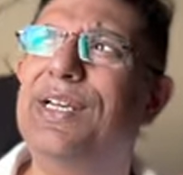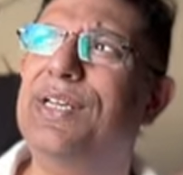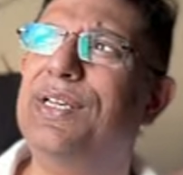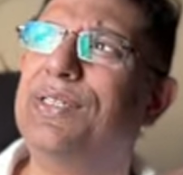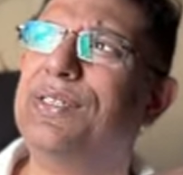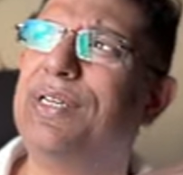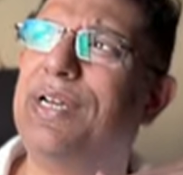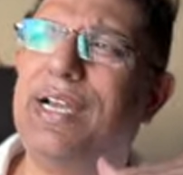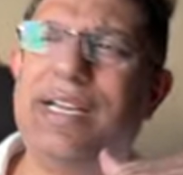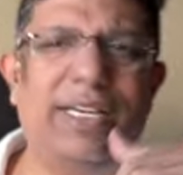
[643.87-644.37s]

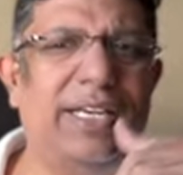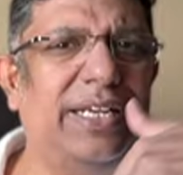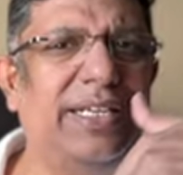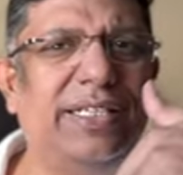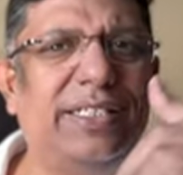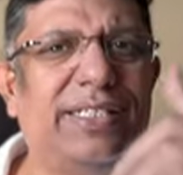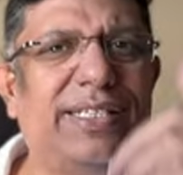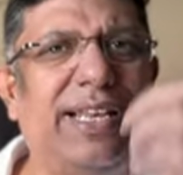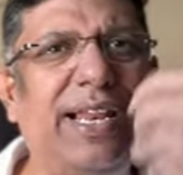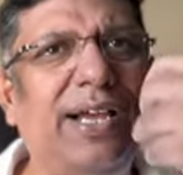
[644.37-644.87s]
So, and
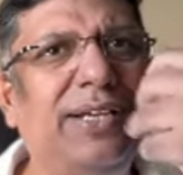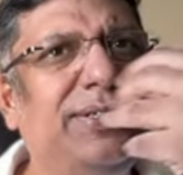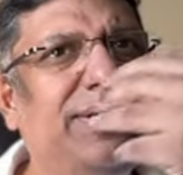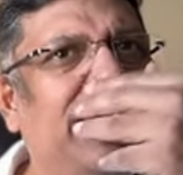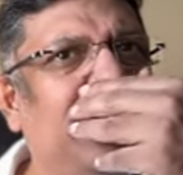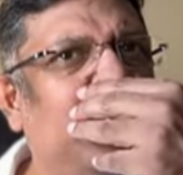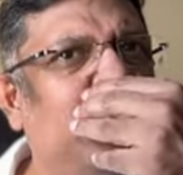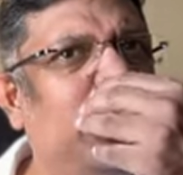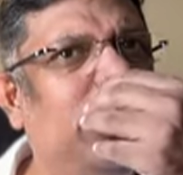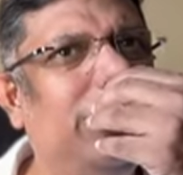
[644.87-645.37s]
it's
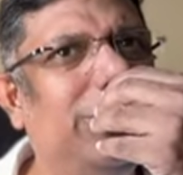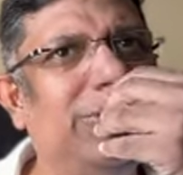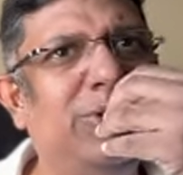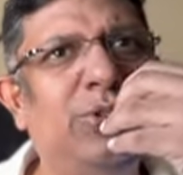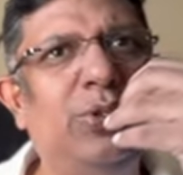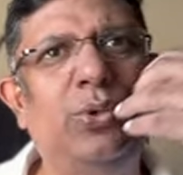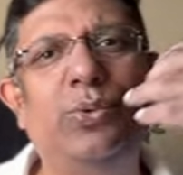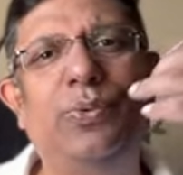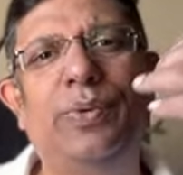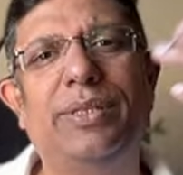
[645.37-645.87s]
largely to
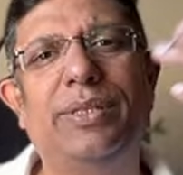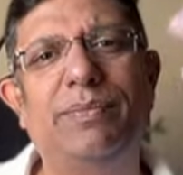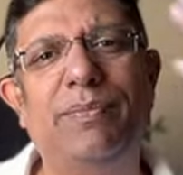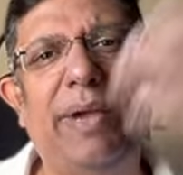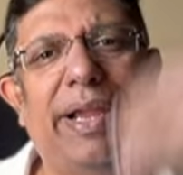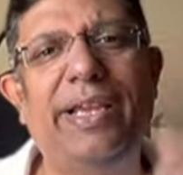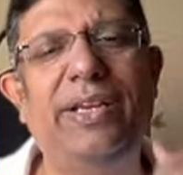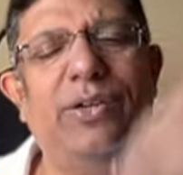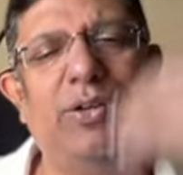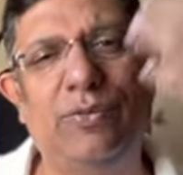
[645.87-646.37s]
do with
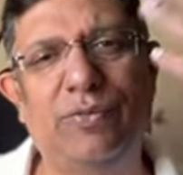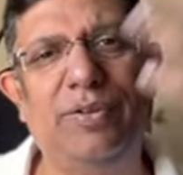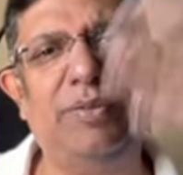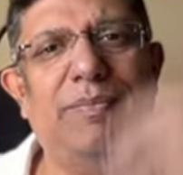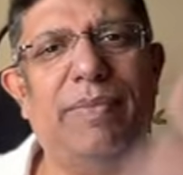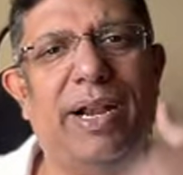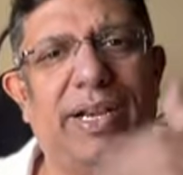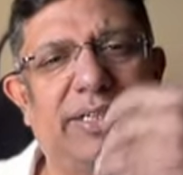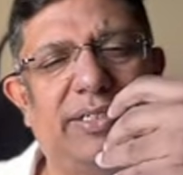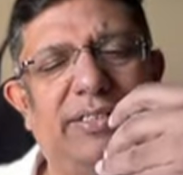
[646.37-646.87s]
mind over
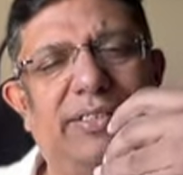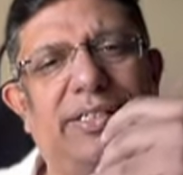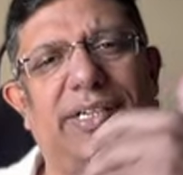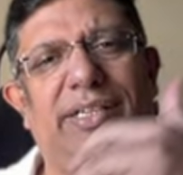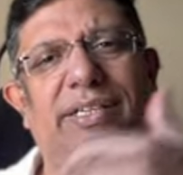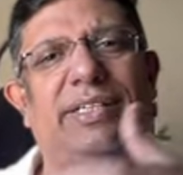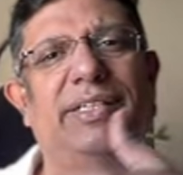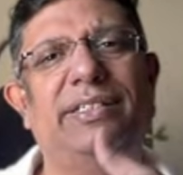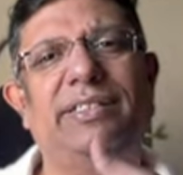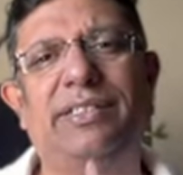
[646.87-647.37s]
matter,
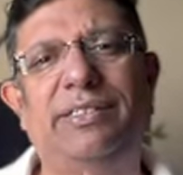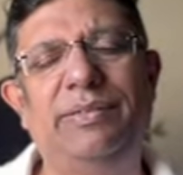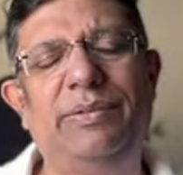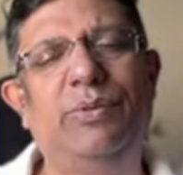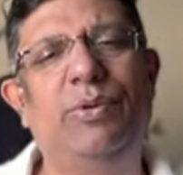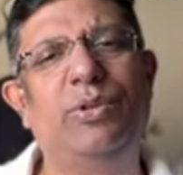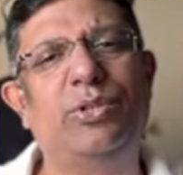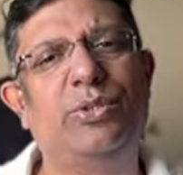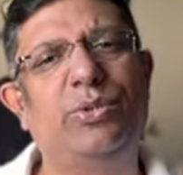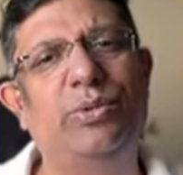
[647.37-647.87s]

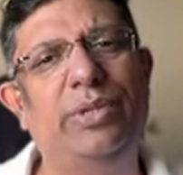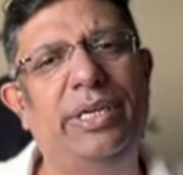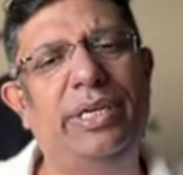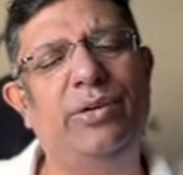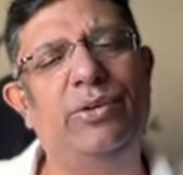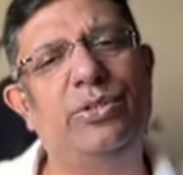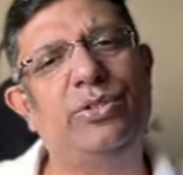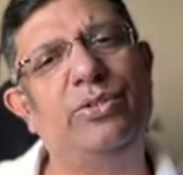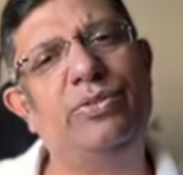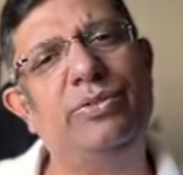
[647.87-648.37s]
right? He
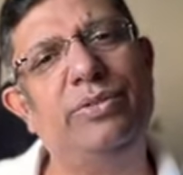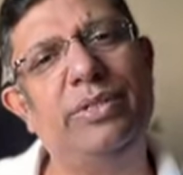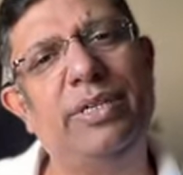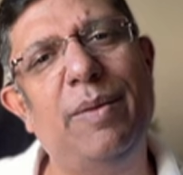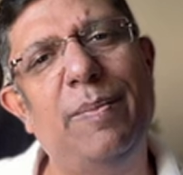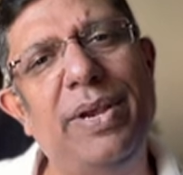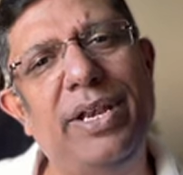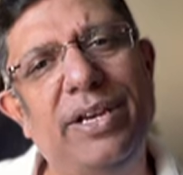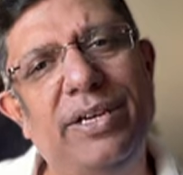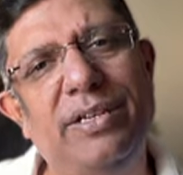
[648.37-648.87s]
goes
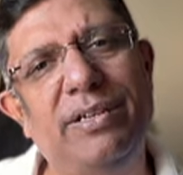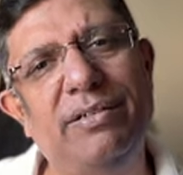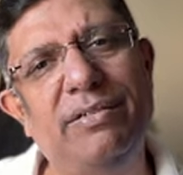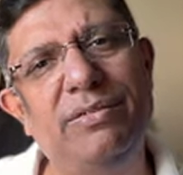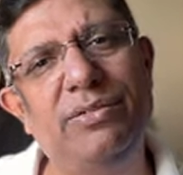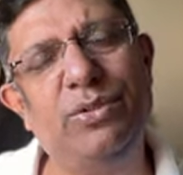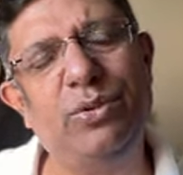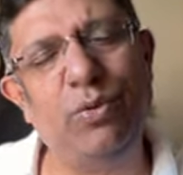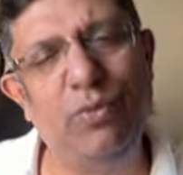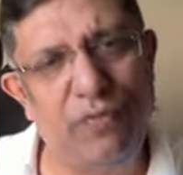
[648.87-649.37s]
committed
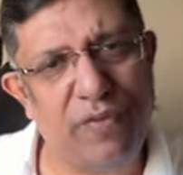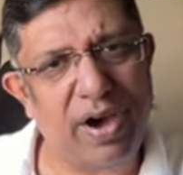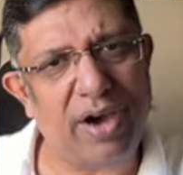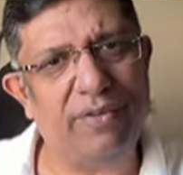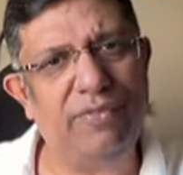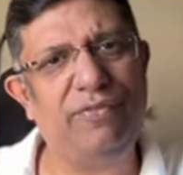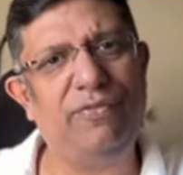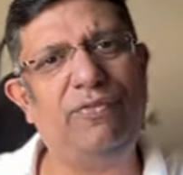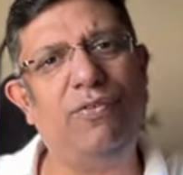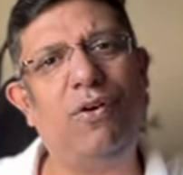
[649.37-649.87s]
too
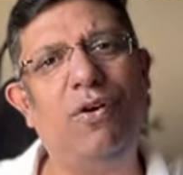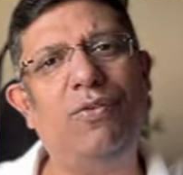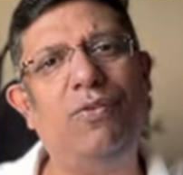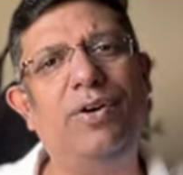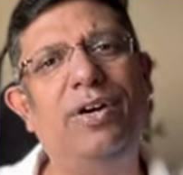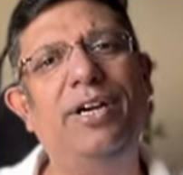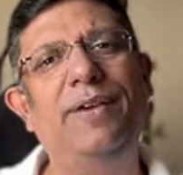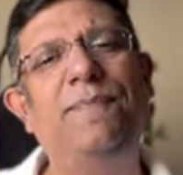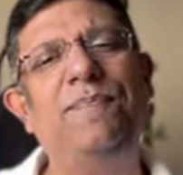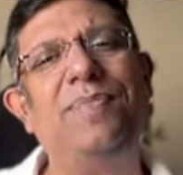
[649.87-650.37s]
far
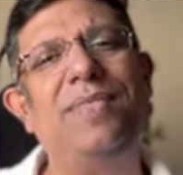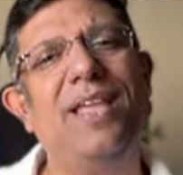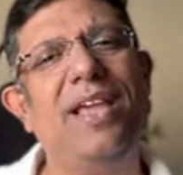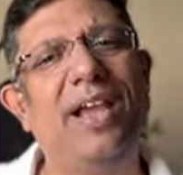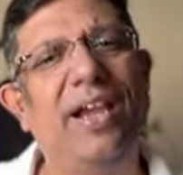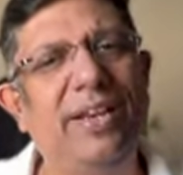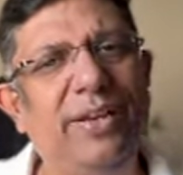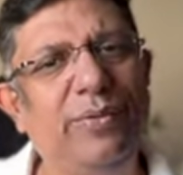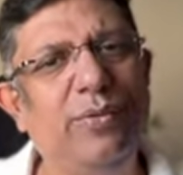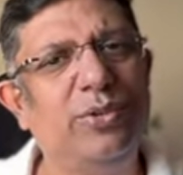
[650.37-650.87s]
forward,
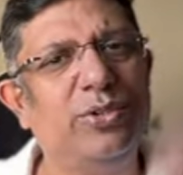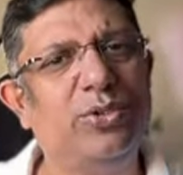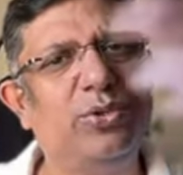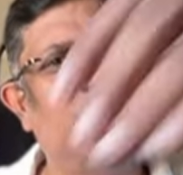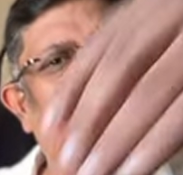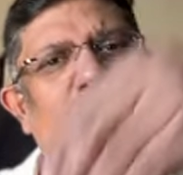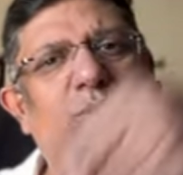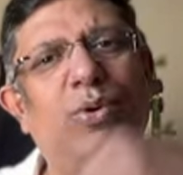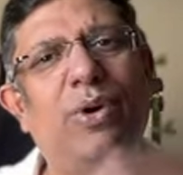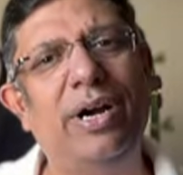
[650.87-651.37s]
and he wants to
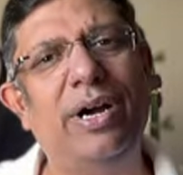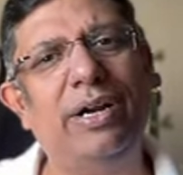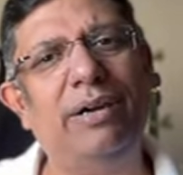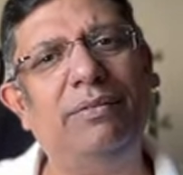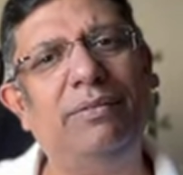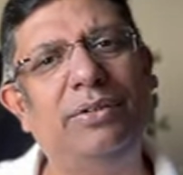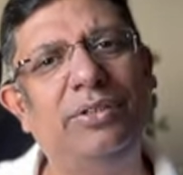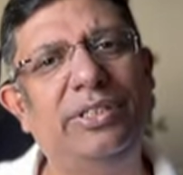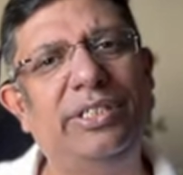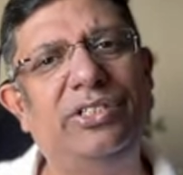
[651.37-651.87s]
go
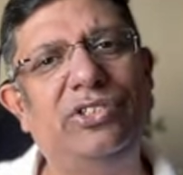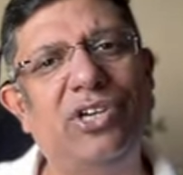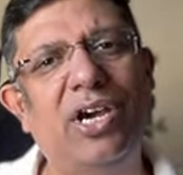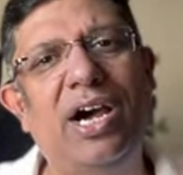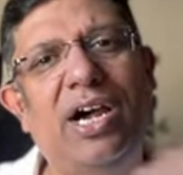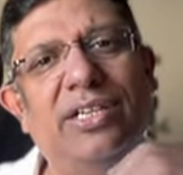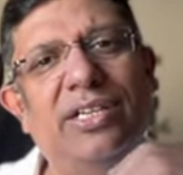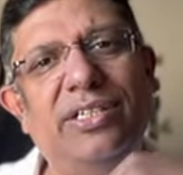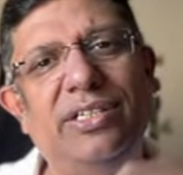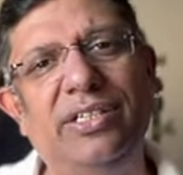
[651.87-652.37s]
on the
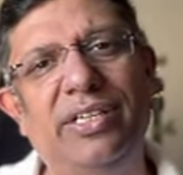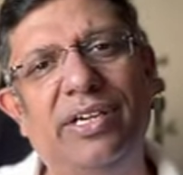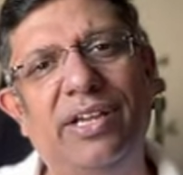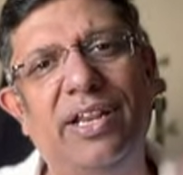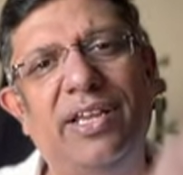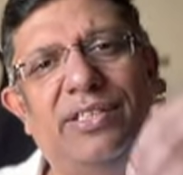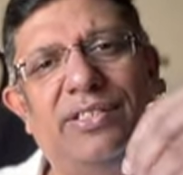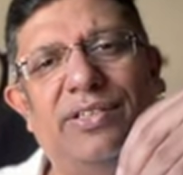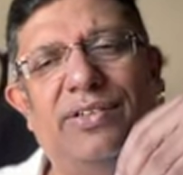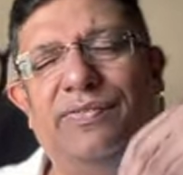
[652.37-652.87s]
charge and
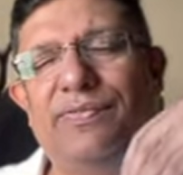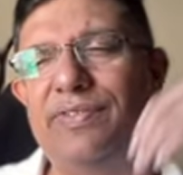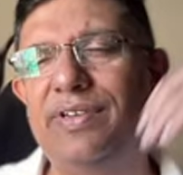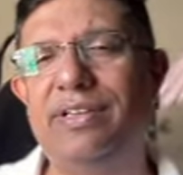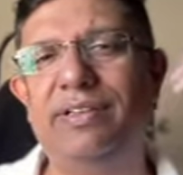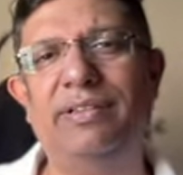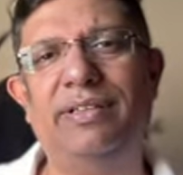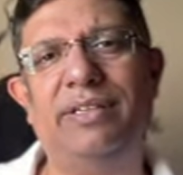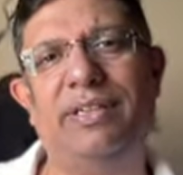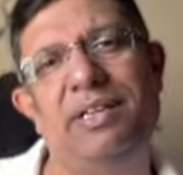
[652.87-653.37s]
aggressive
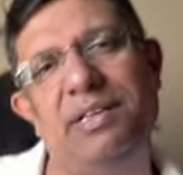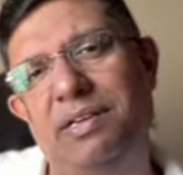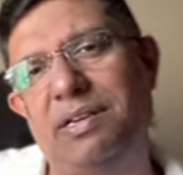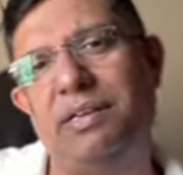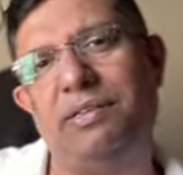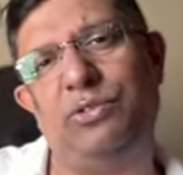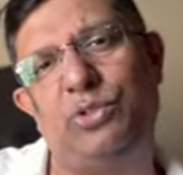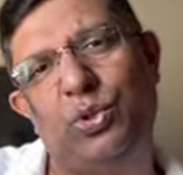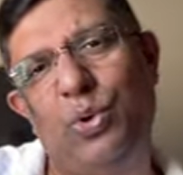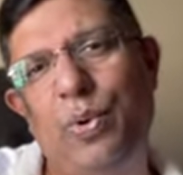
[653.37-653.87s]

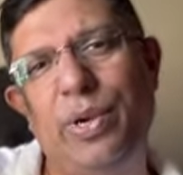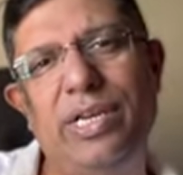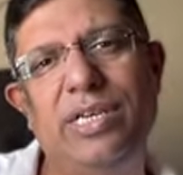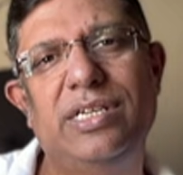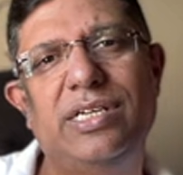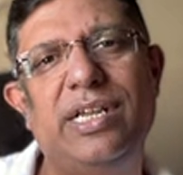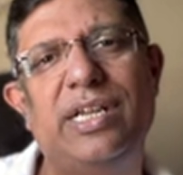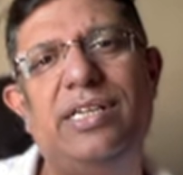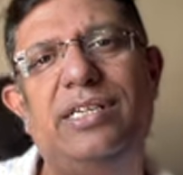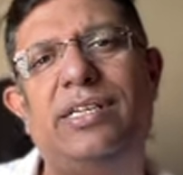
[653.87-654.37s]
and show
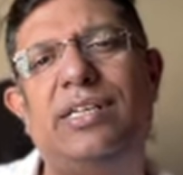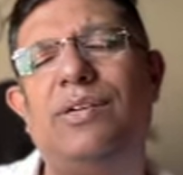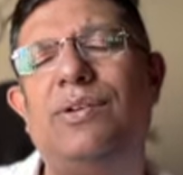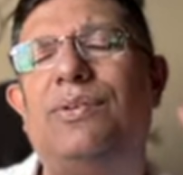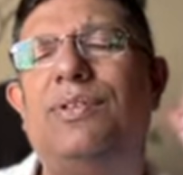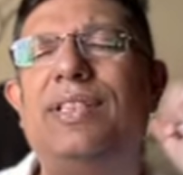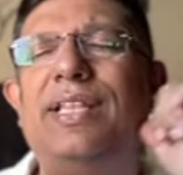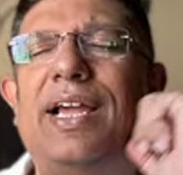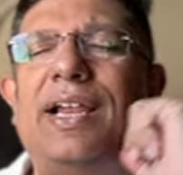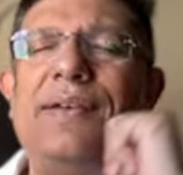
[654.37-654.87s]
intent and
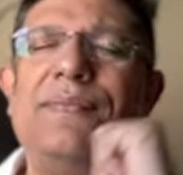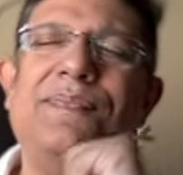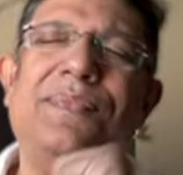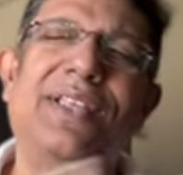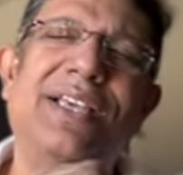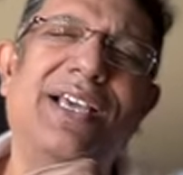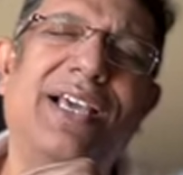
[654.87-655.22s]
all that.